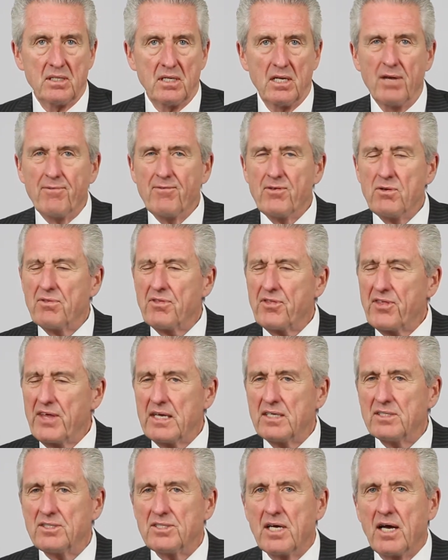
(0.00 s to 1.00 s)
If you
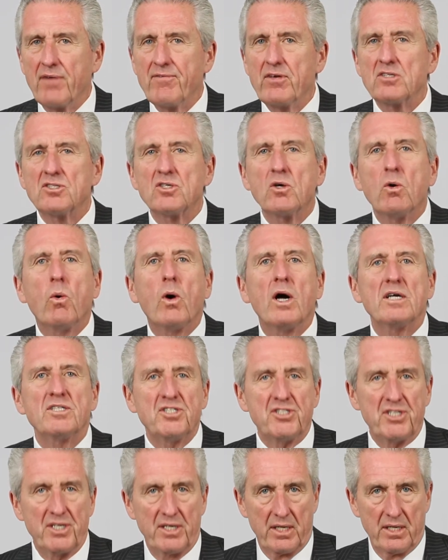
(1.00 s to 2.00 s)
think it's obvious,
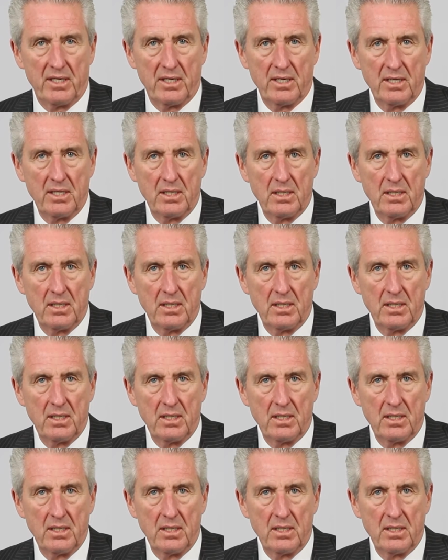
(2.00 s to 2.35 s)
question it.